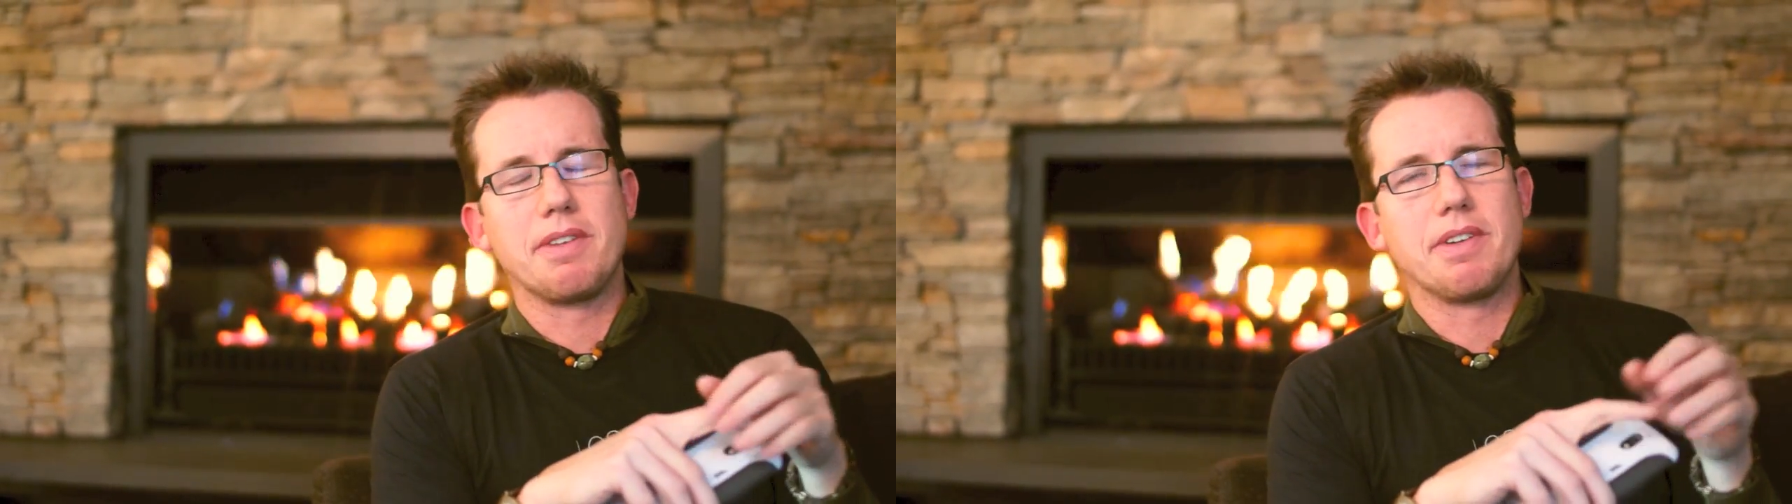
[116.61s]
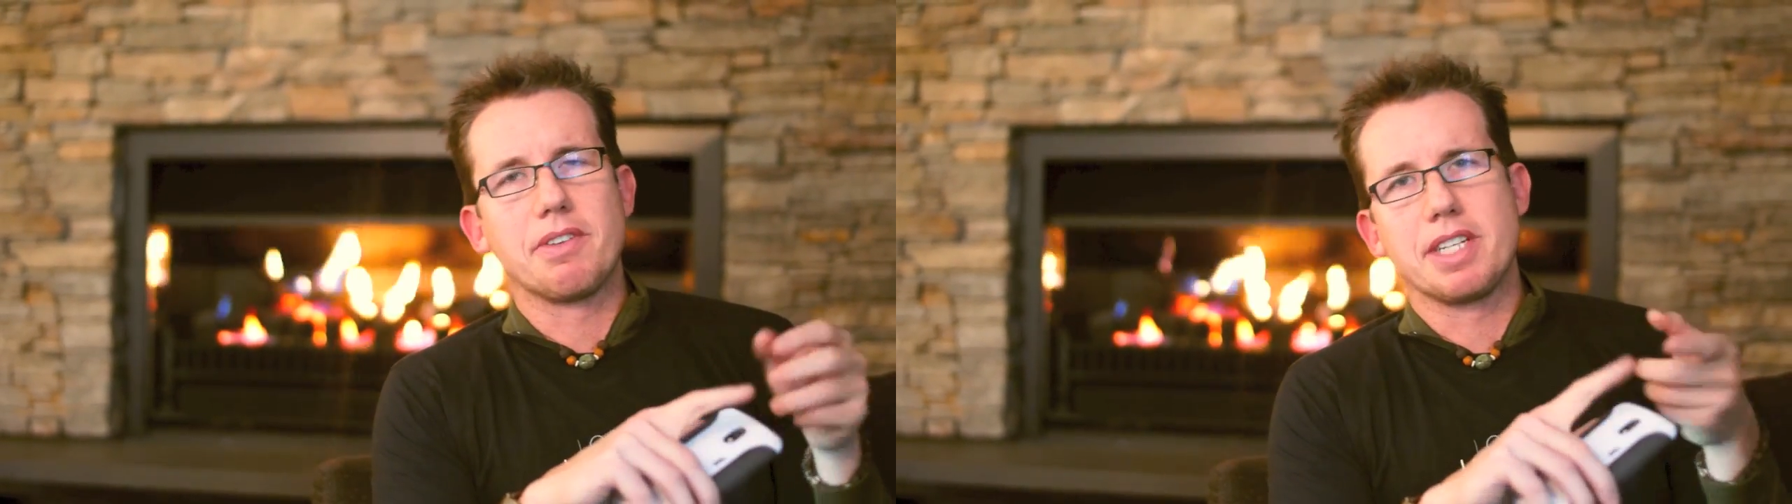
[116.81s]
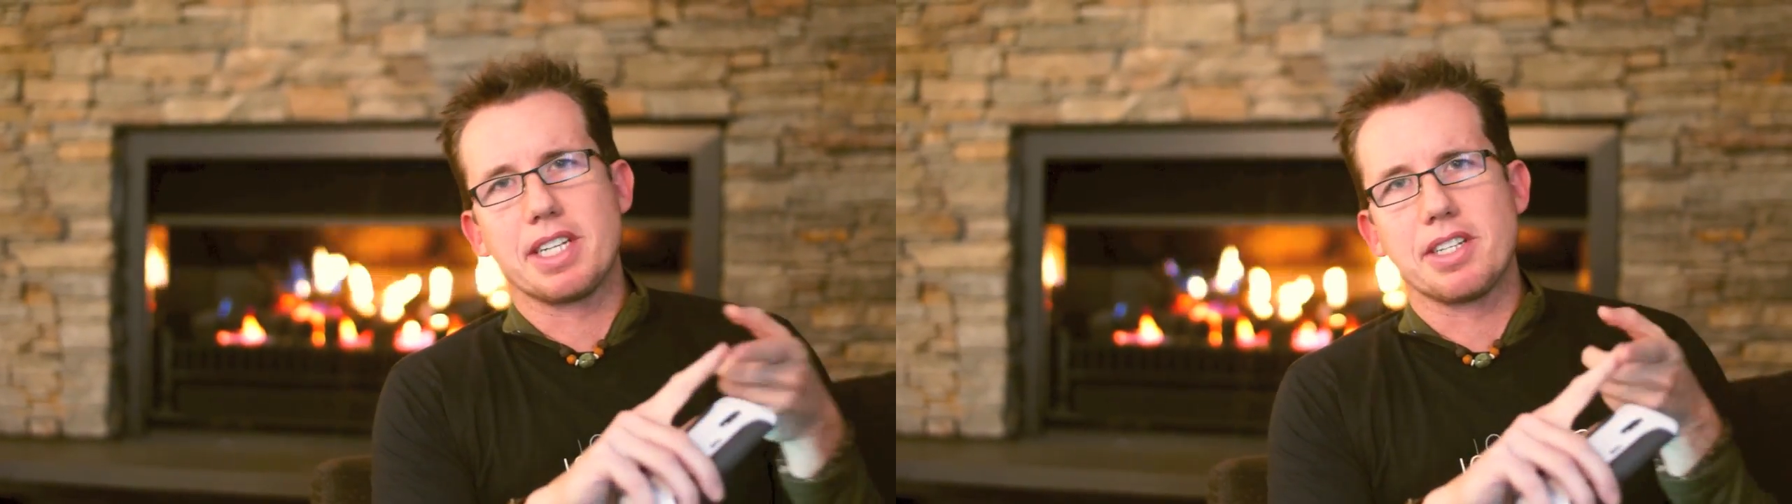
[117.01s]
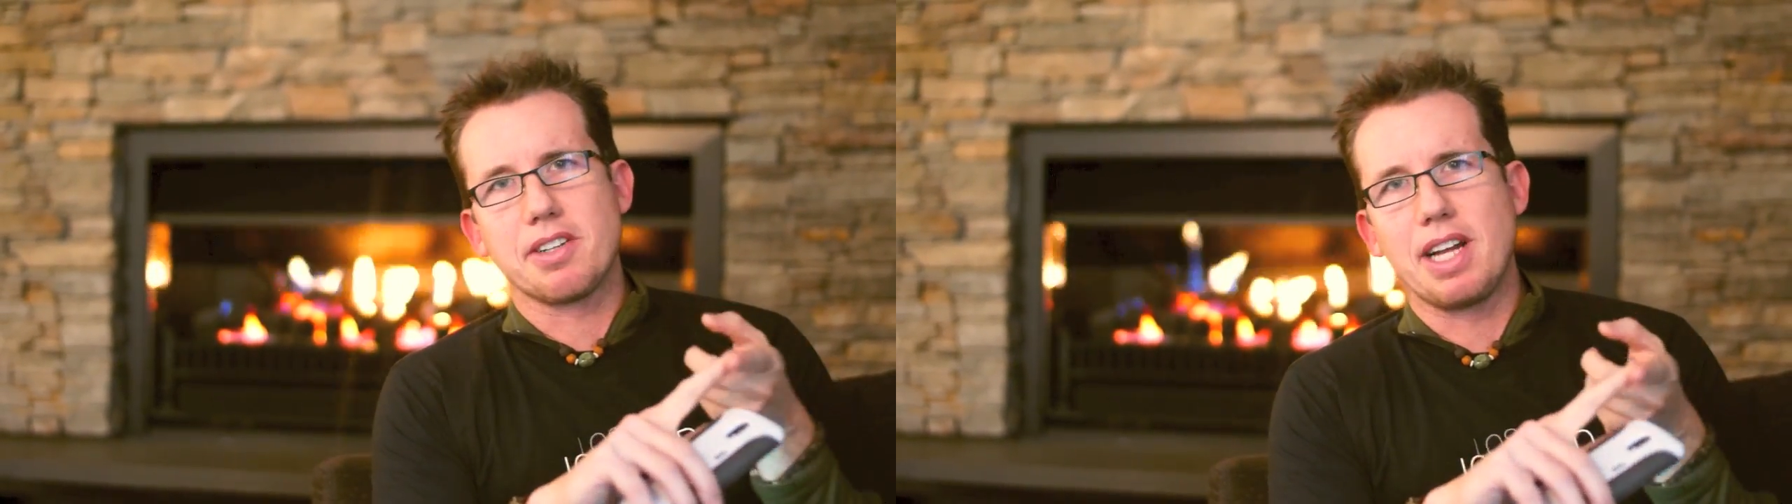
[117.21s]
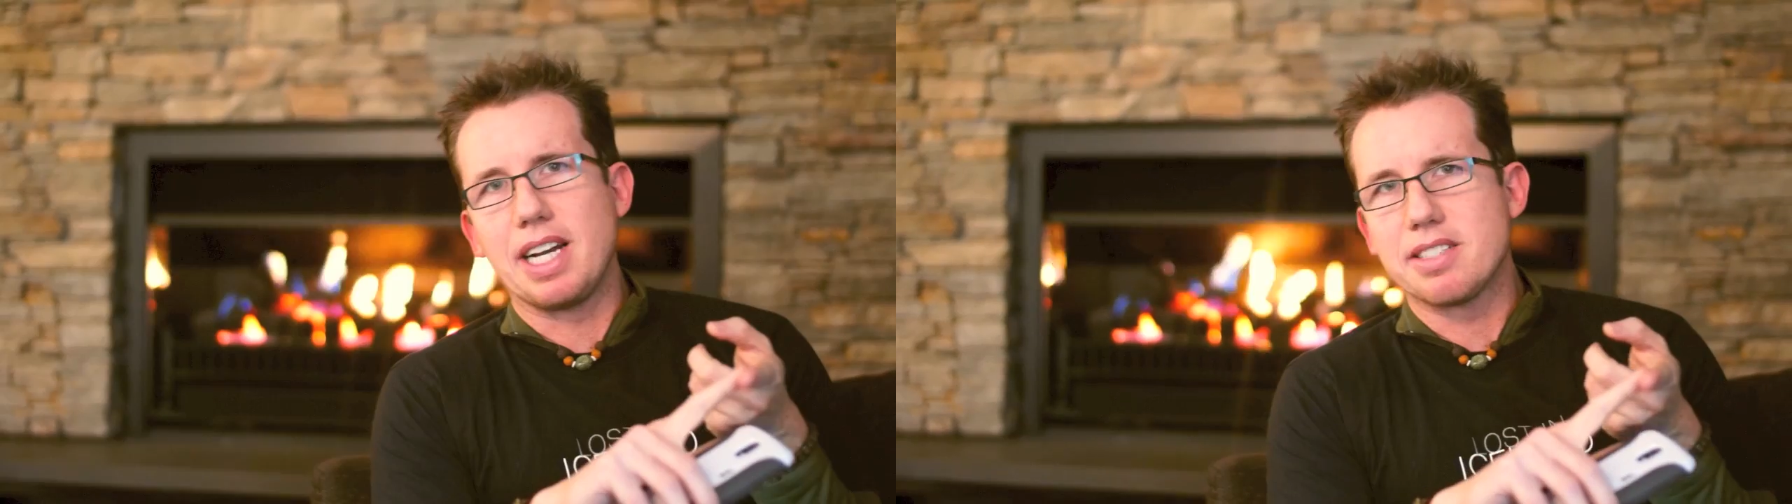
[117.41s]
I've never taken a
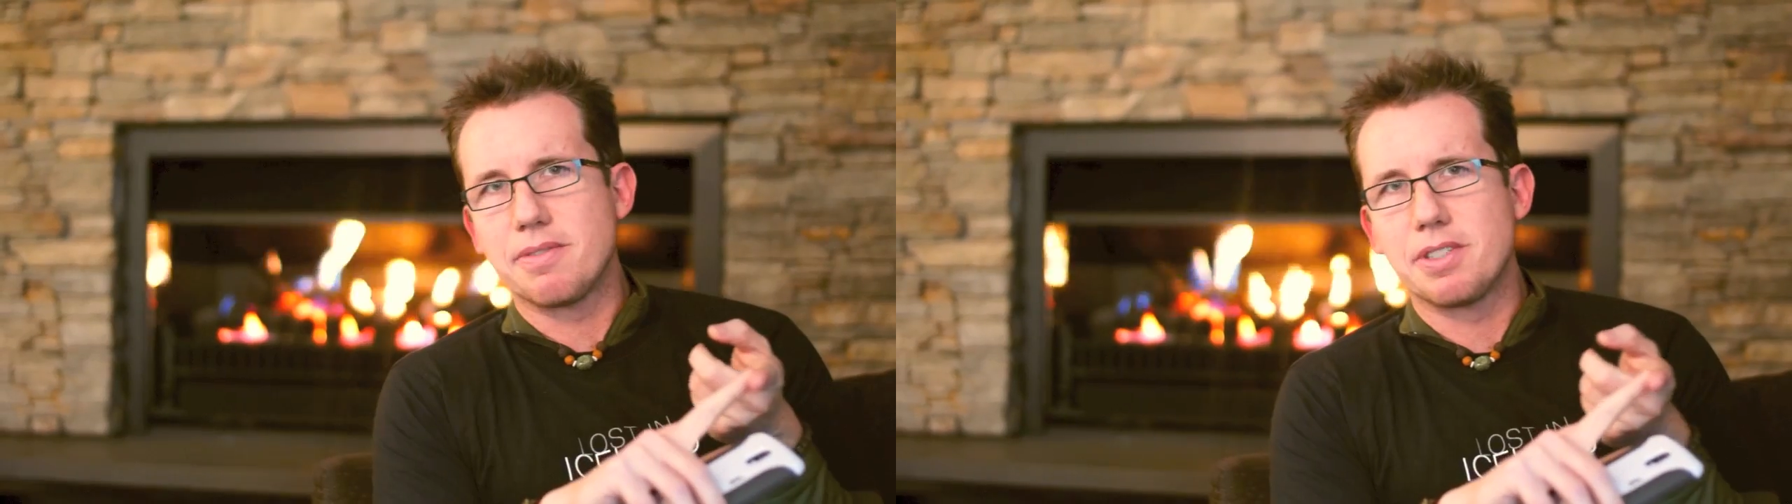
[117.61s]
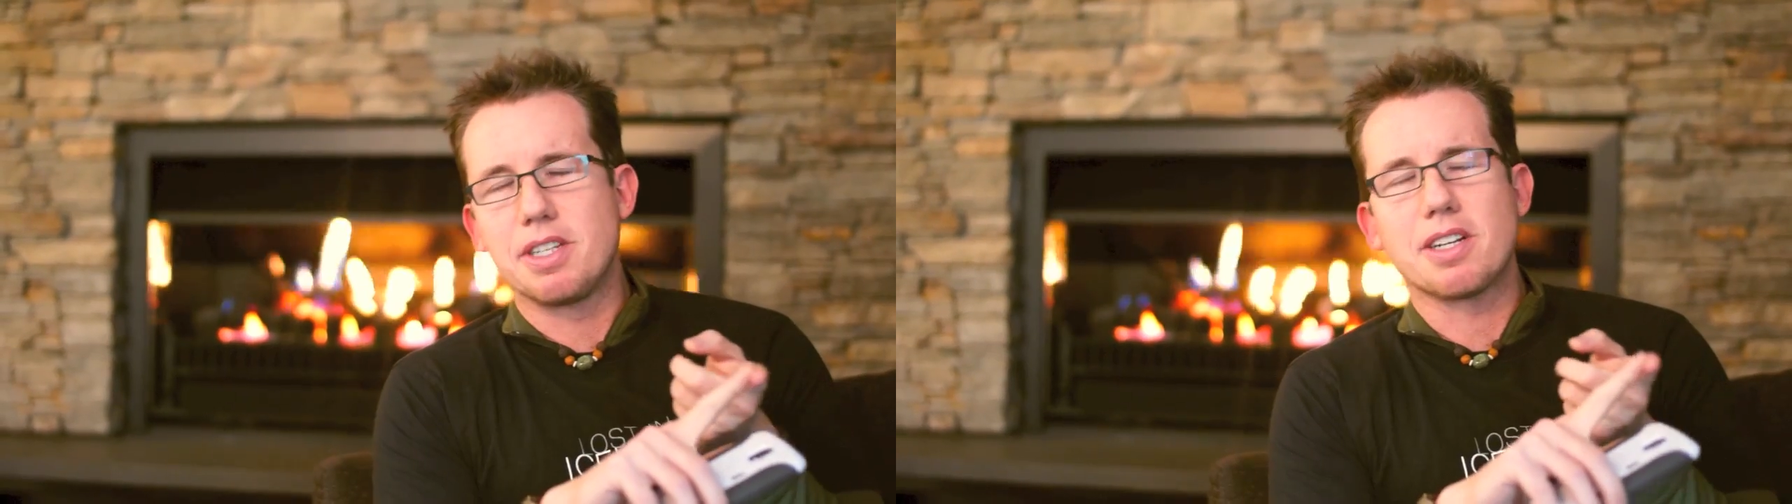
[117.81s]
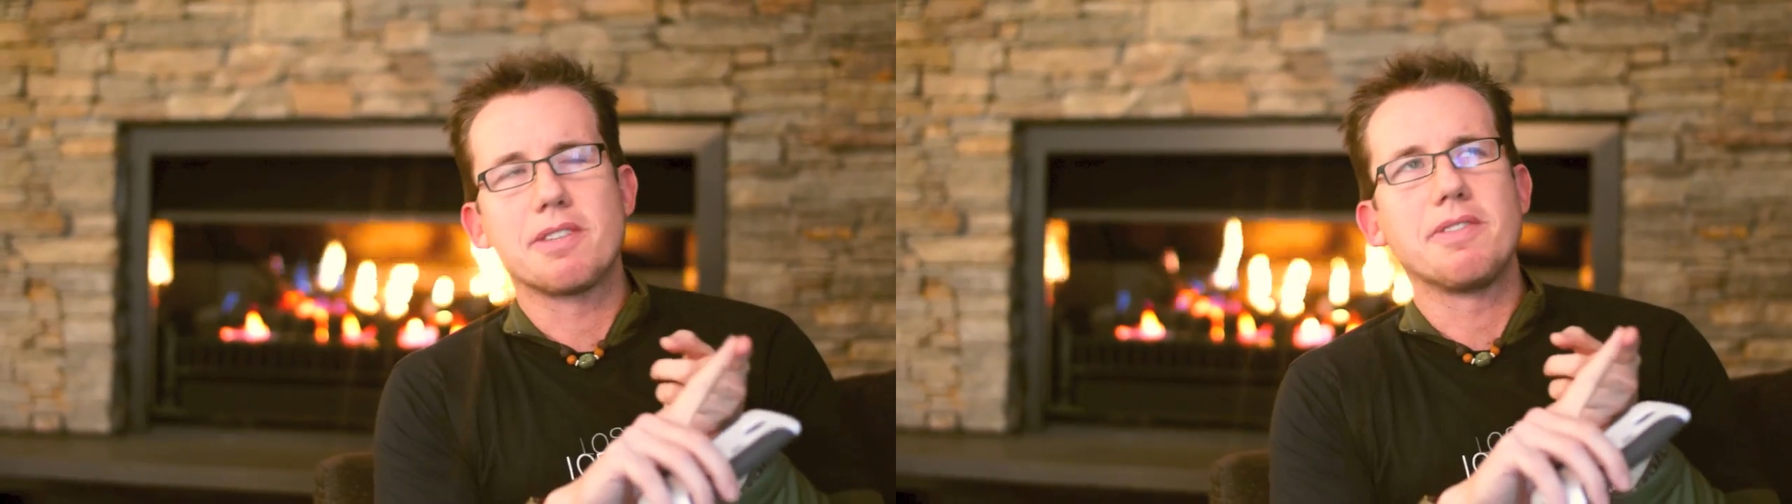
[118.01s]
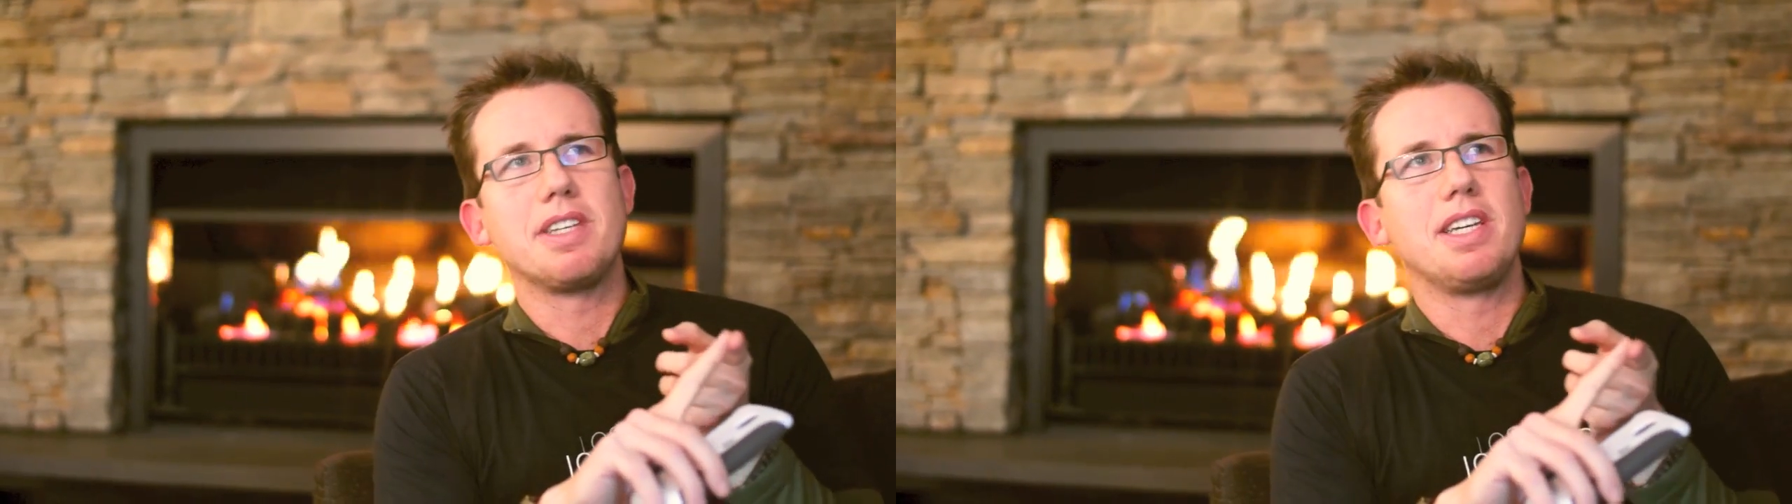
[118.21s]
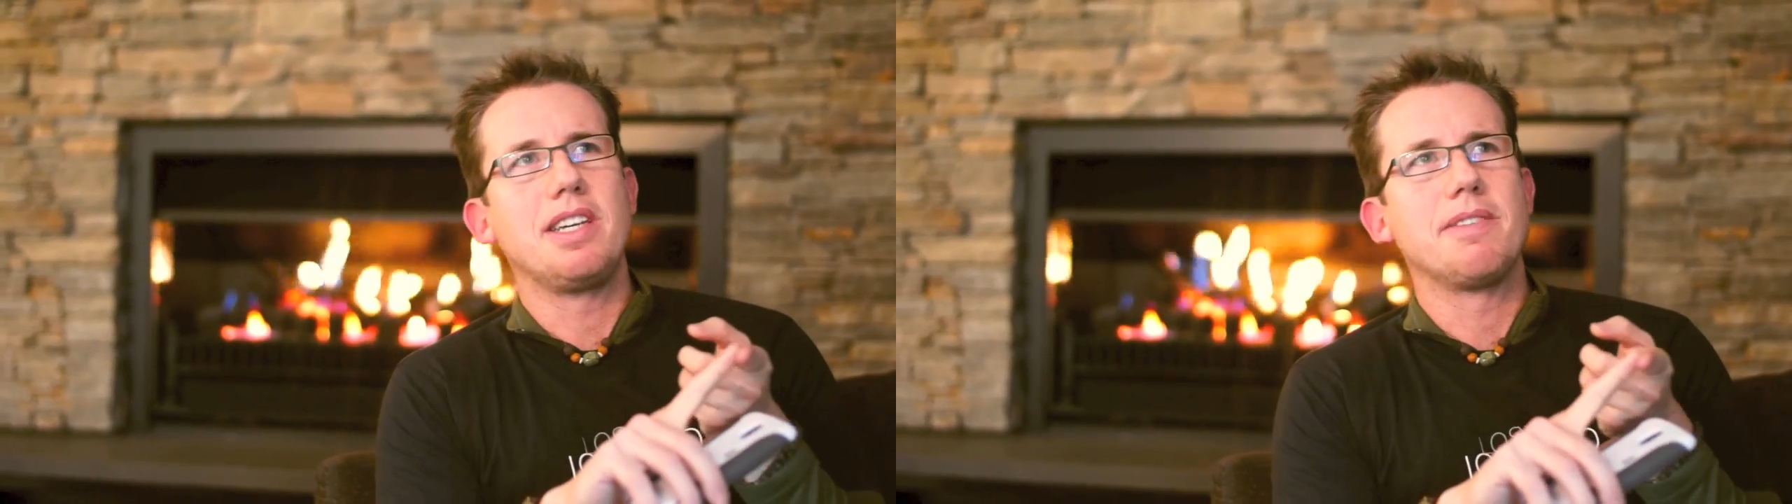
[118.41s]
class on
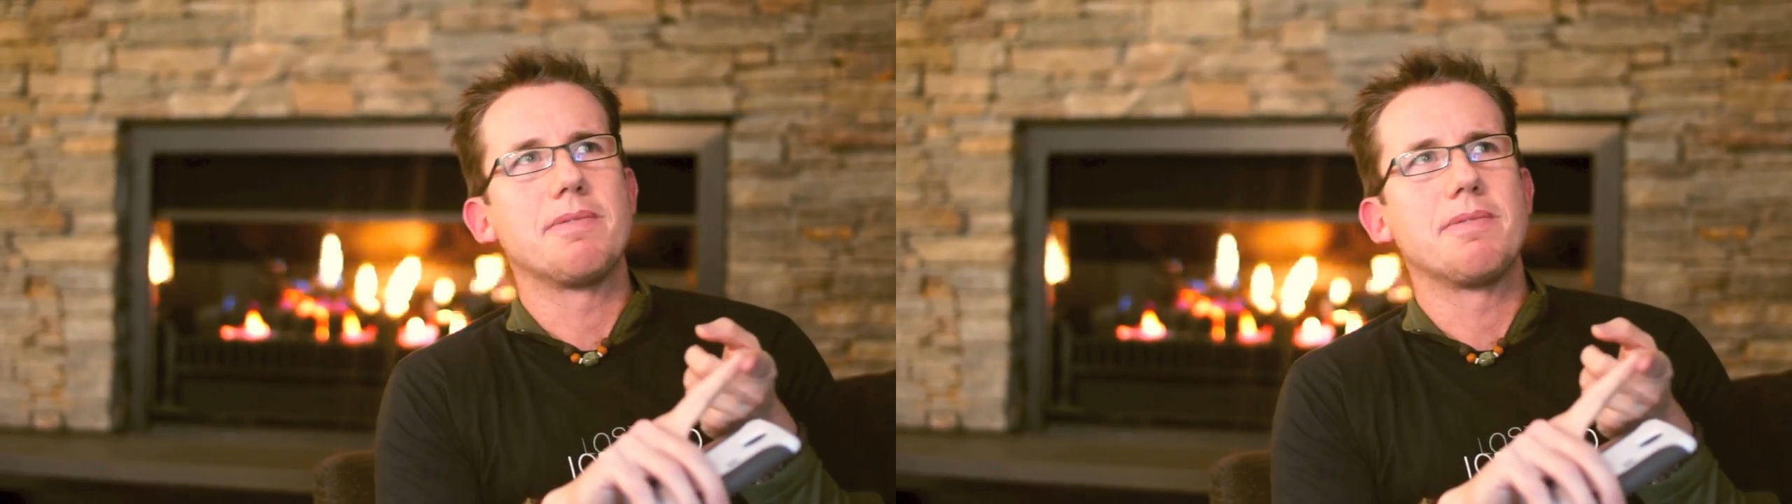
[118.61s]
photography.